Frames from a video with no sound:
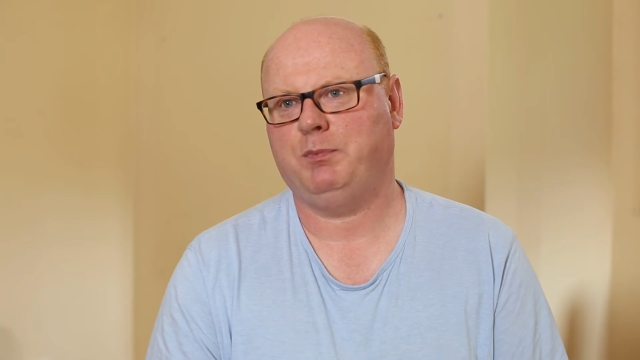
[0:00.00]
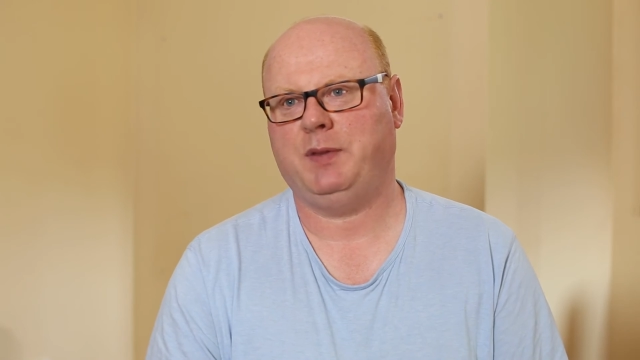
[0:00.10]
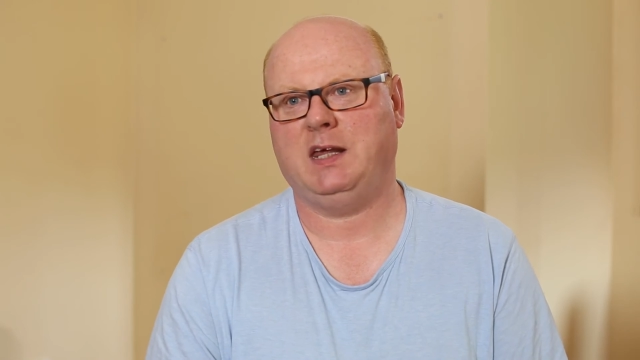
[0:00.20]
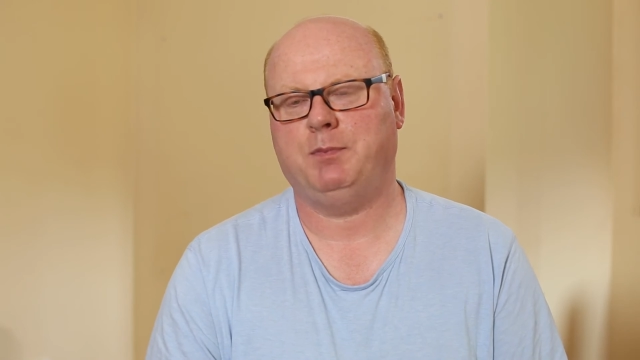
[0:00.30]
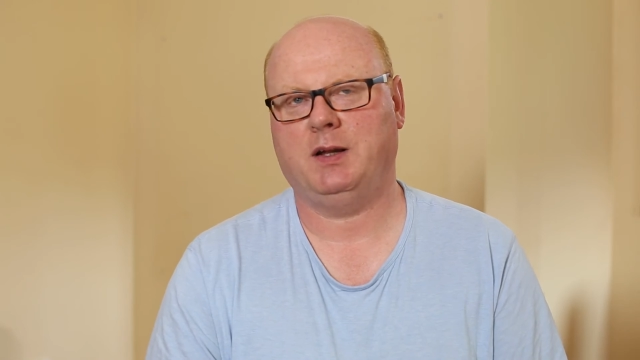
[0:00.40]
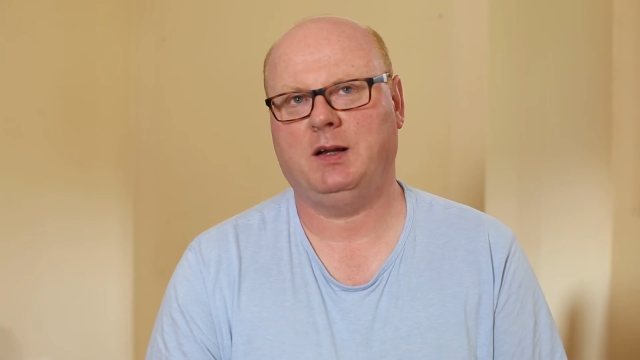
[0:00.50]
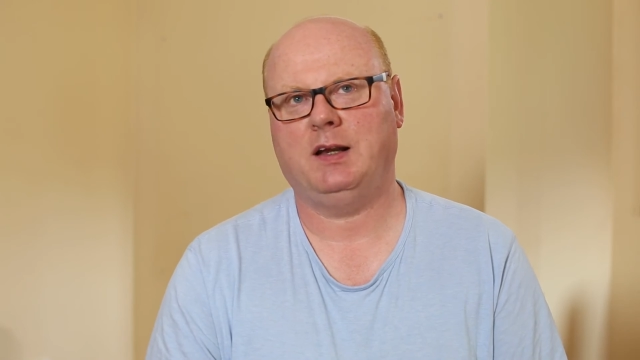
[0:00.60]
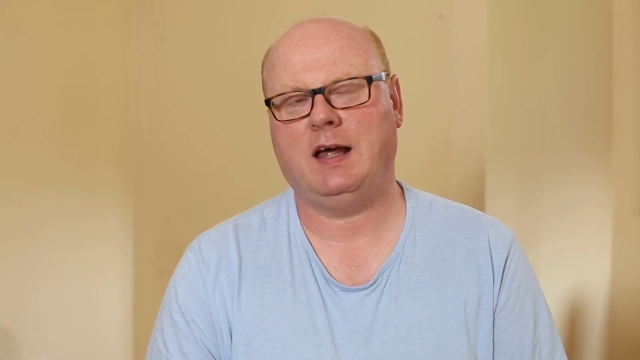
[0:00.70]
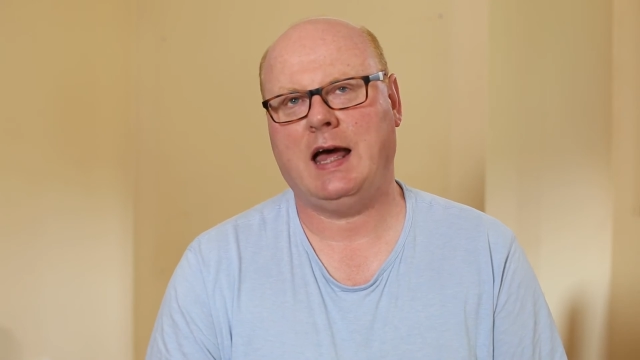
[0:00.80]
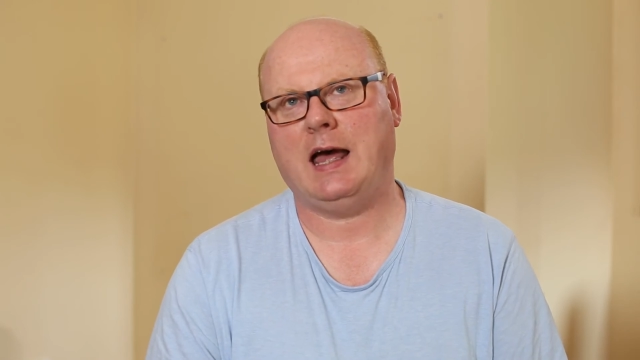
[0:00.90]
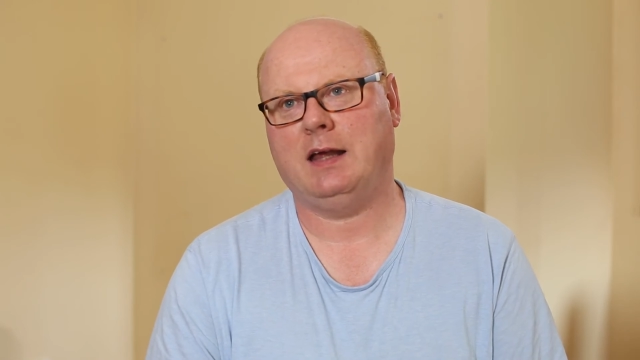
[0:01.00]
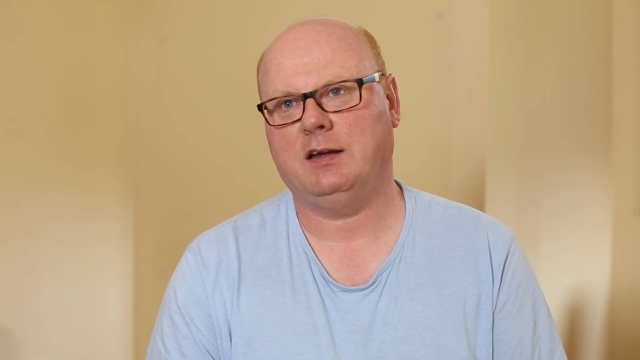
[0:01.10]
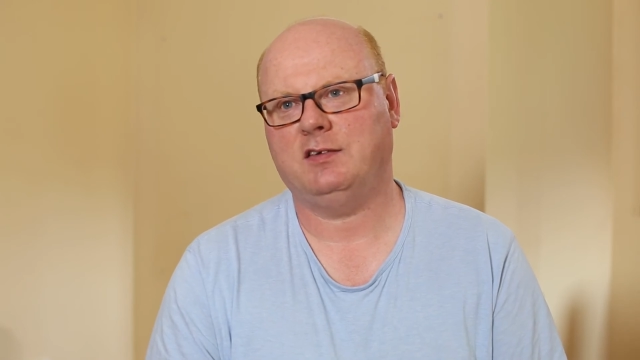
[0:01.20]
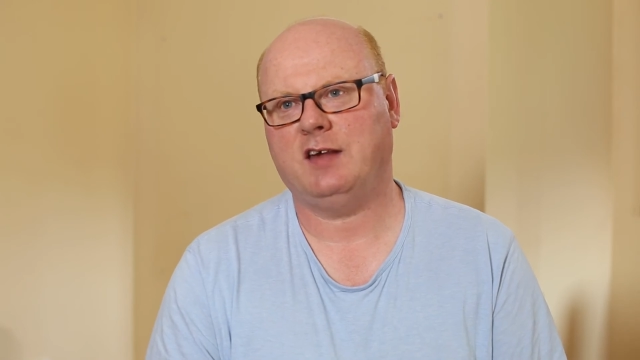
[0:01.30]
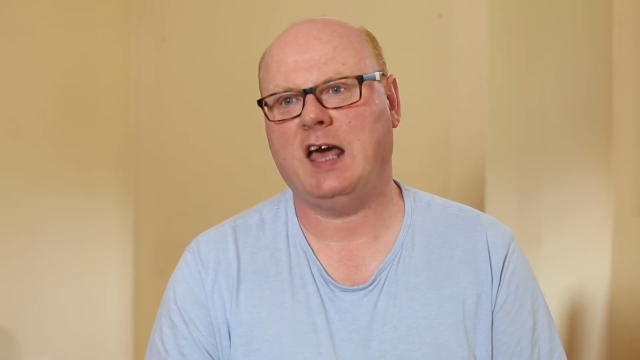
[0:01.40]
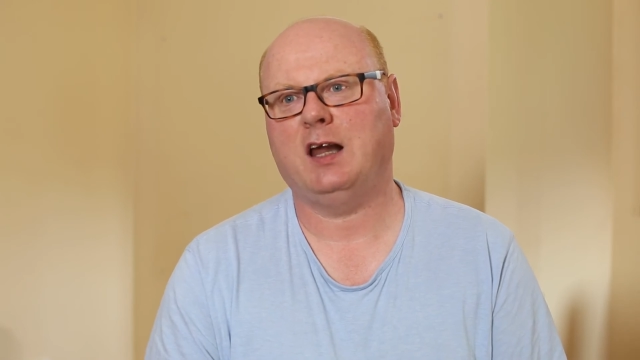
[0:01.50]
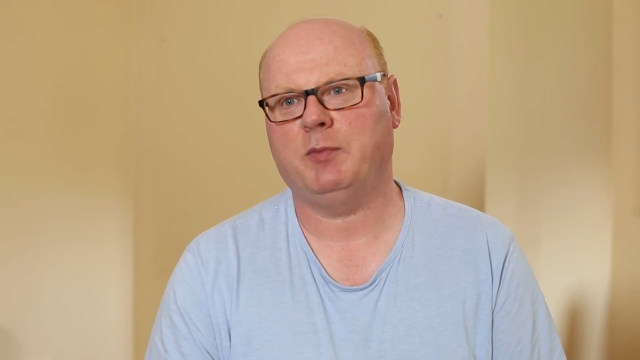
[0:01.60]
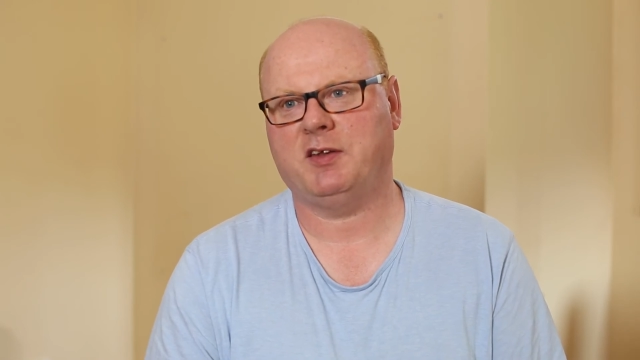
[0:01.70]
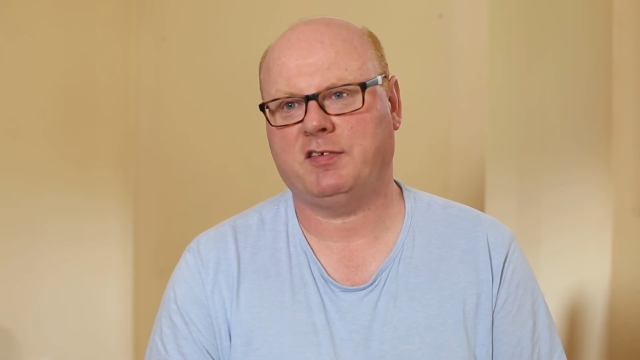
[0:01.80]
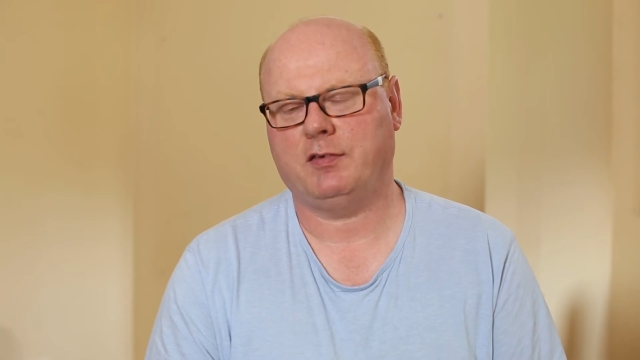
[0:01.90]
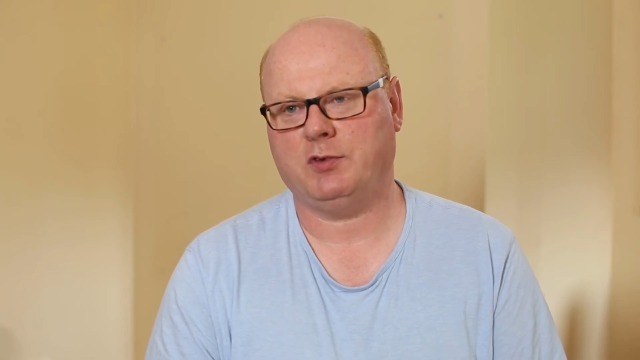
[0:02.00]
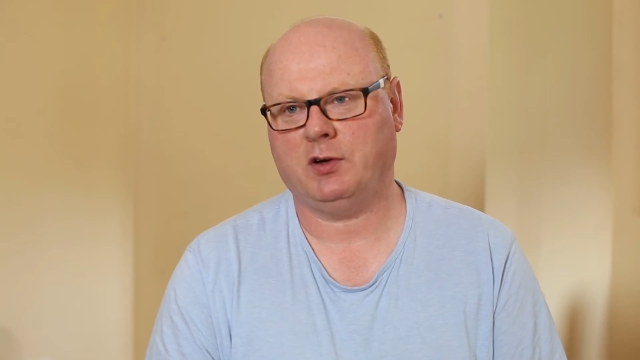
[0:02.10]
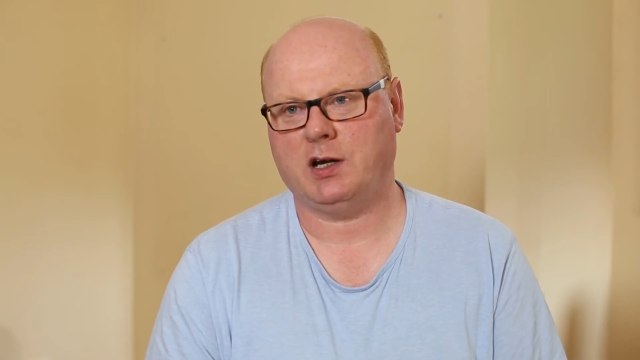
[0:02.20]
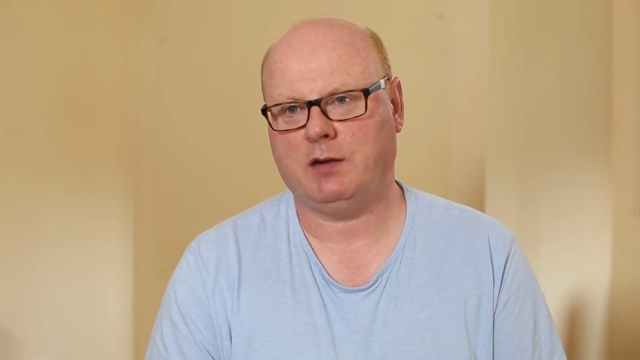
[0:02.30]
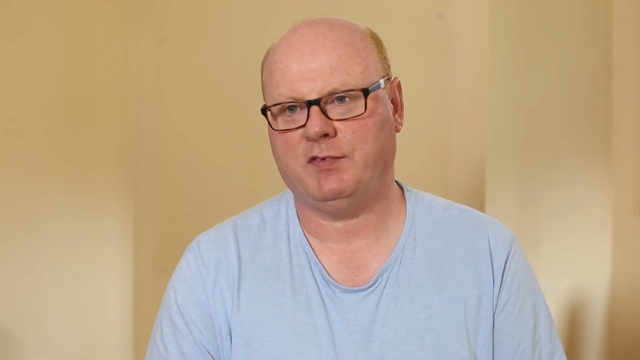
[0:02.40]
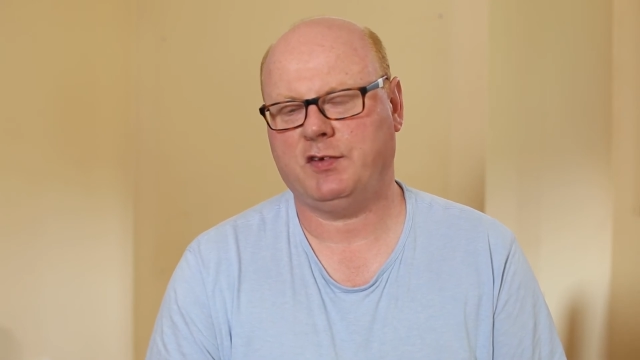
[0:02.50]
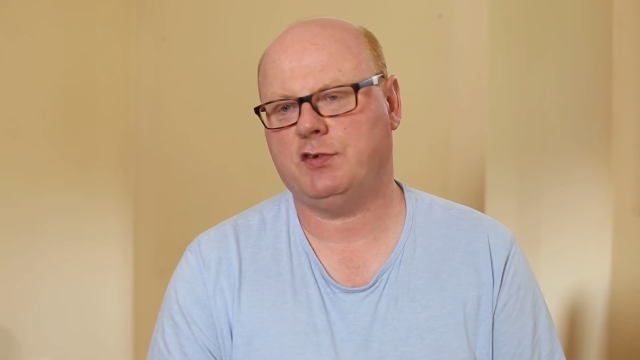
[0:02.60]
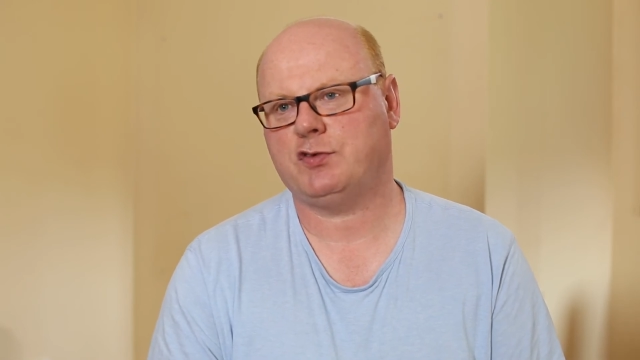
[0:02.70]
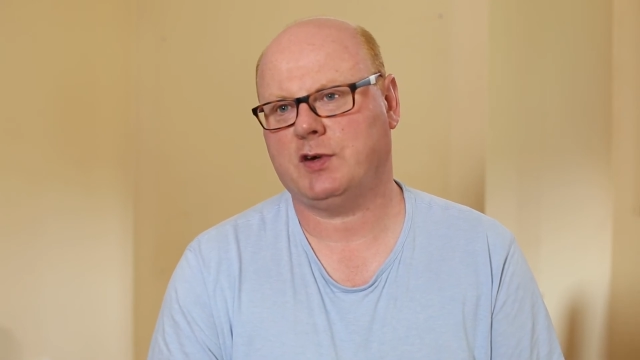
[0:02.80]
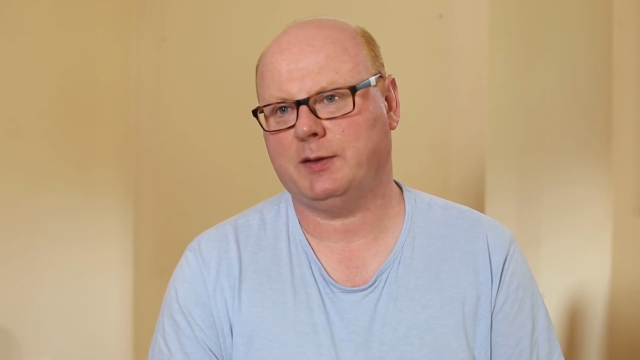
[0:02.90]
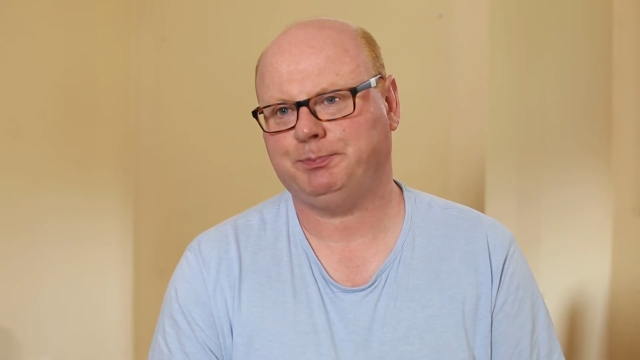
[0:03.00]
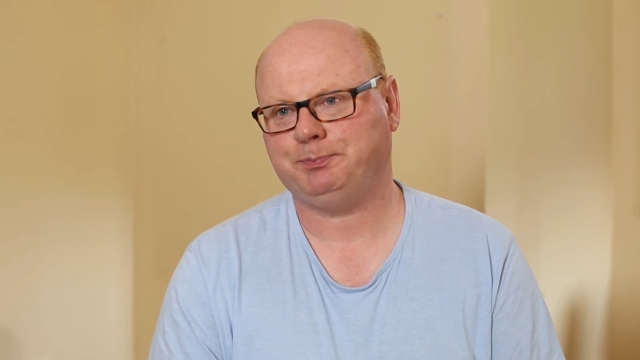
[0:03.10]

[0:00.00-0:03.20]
people and elements of Dungarvan's history.